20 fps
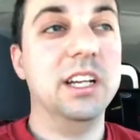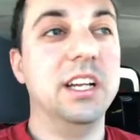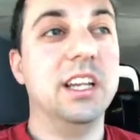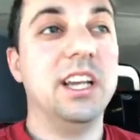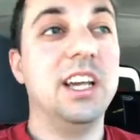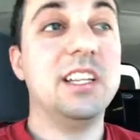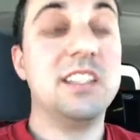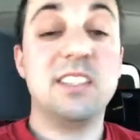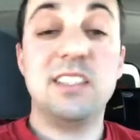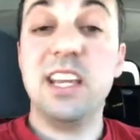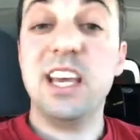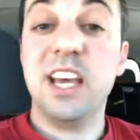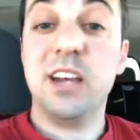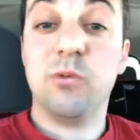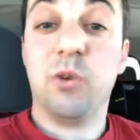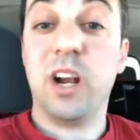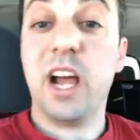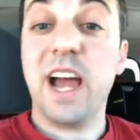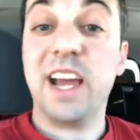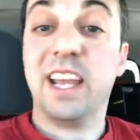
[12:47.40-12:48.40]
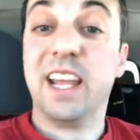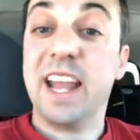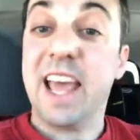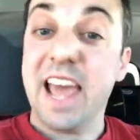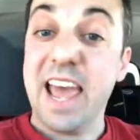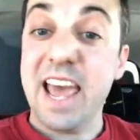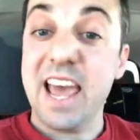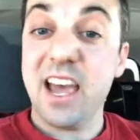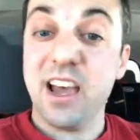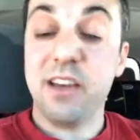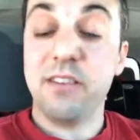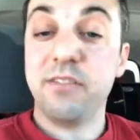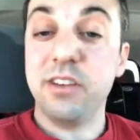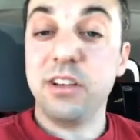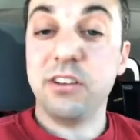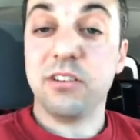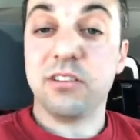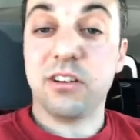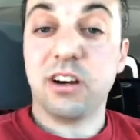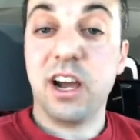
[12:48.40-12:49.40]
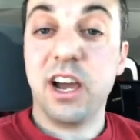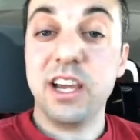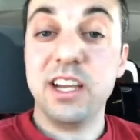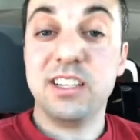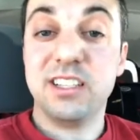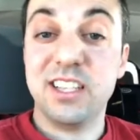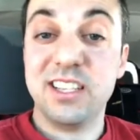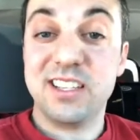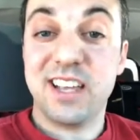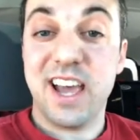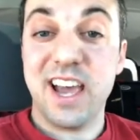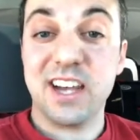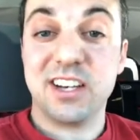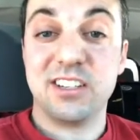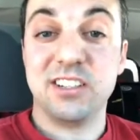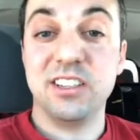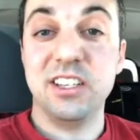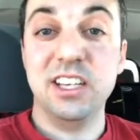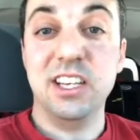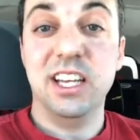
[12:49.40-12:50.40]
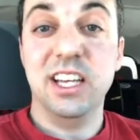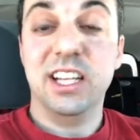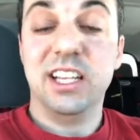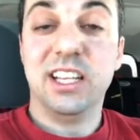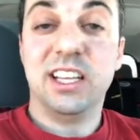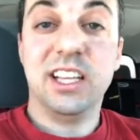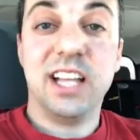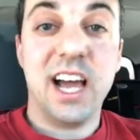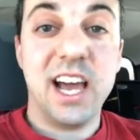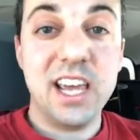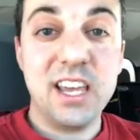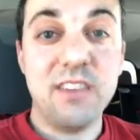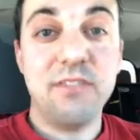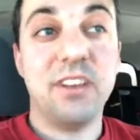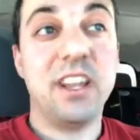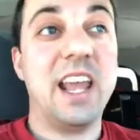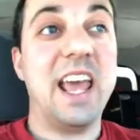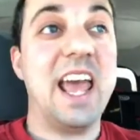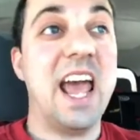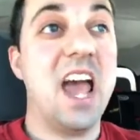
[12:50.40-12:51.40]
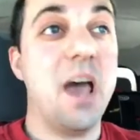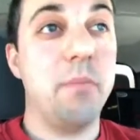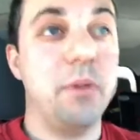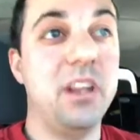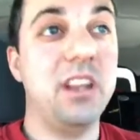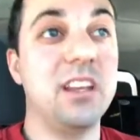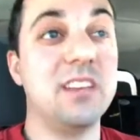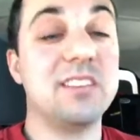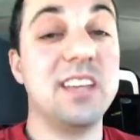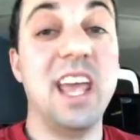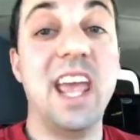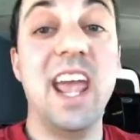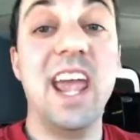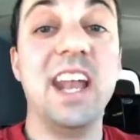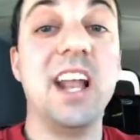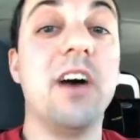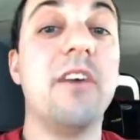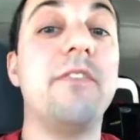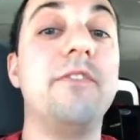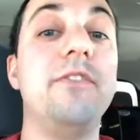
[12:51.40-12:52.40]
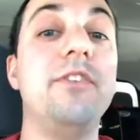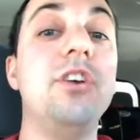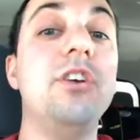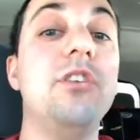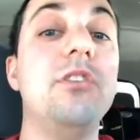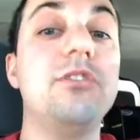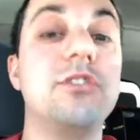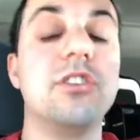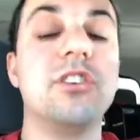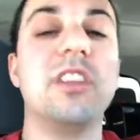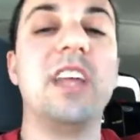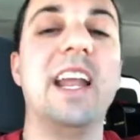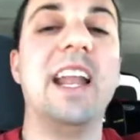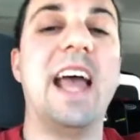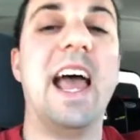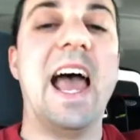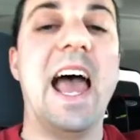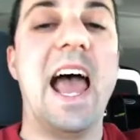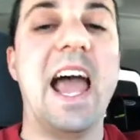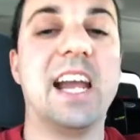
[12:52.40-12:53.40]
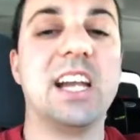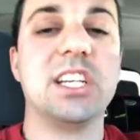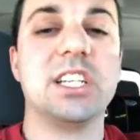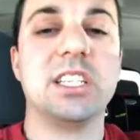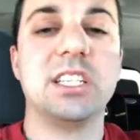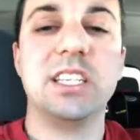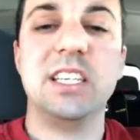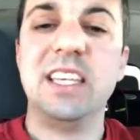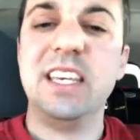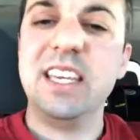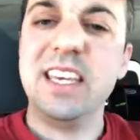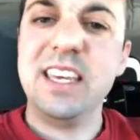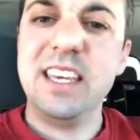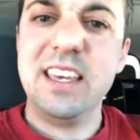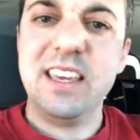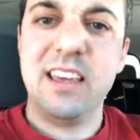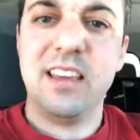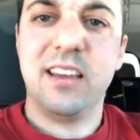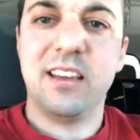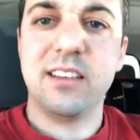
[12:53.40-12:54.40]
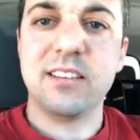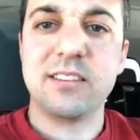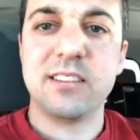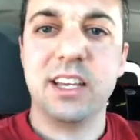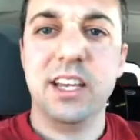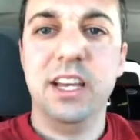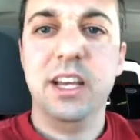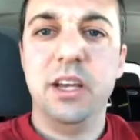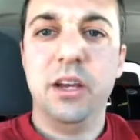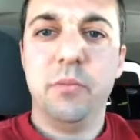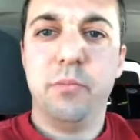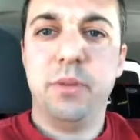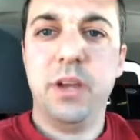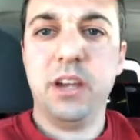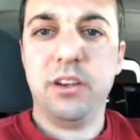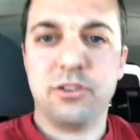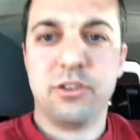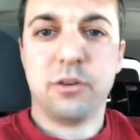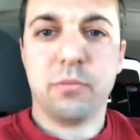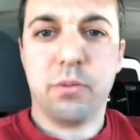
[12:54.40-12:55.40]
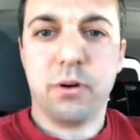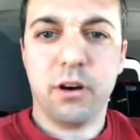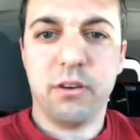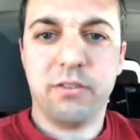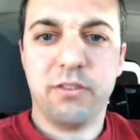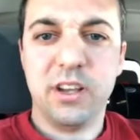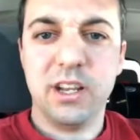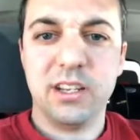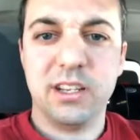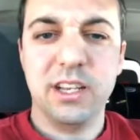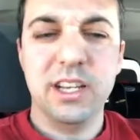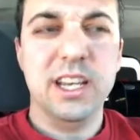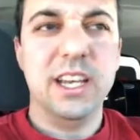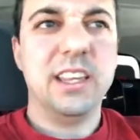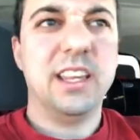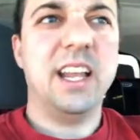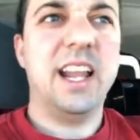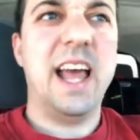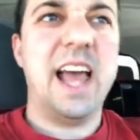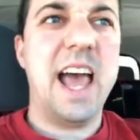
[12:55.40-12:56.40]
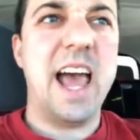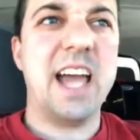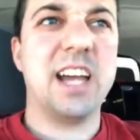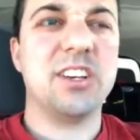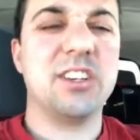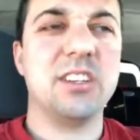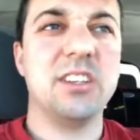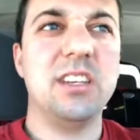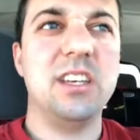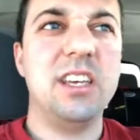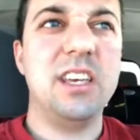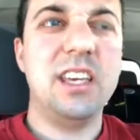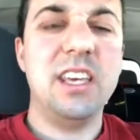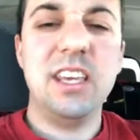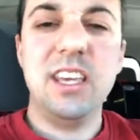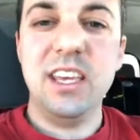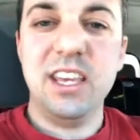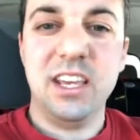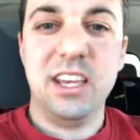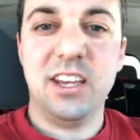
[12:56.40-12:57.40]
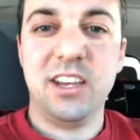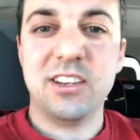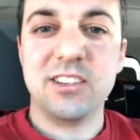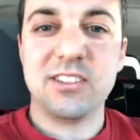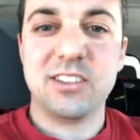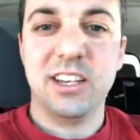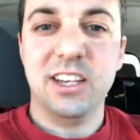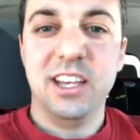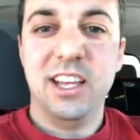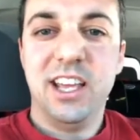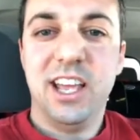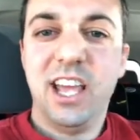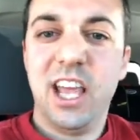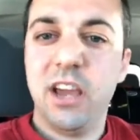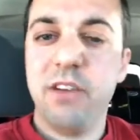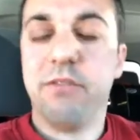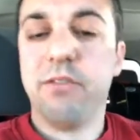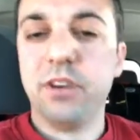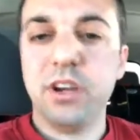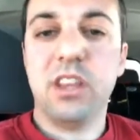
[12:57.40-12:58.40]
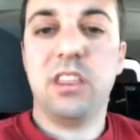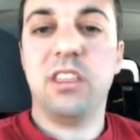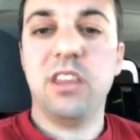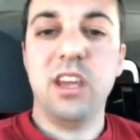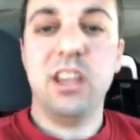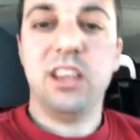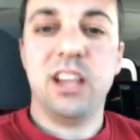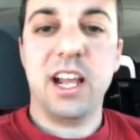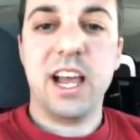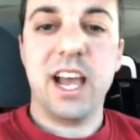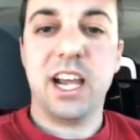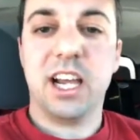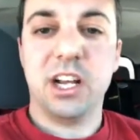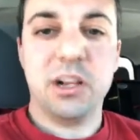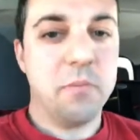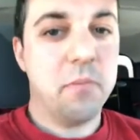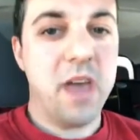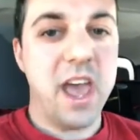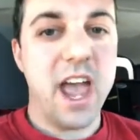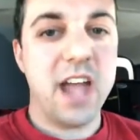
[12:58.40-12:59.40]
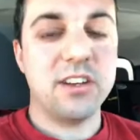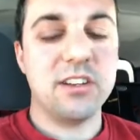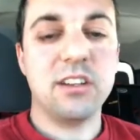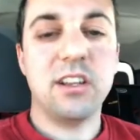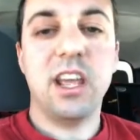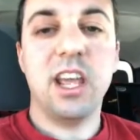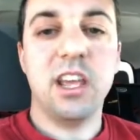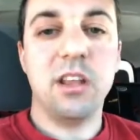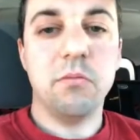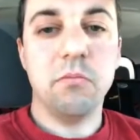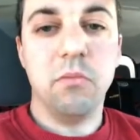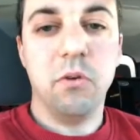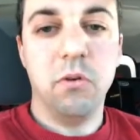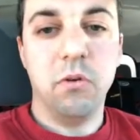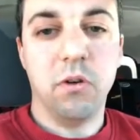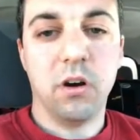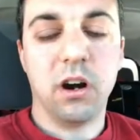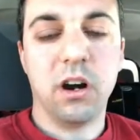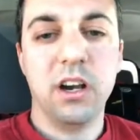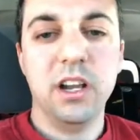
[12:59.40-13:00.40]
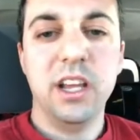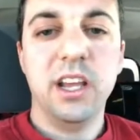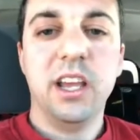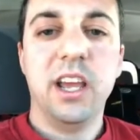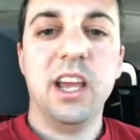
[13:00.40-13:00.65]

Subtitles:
Instead, what I can have in Christ is actually life and happiness and a future that actually is picture perfect, that actually is everything that I could imagine and more.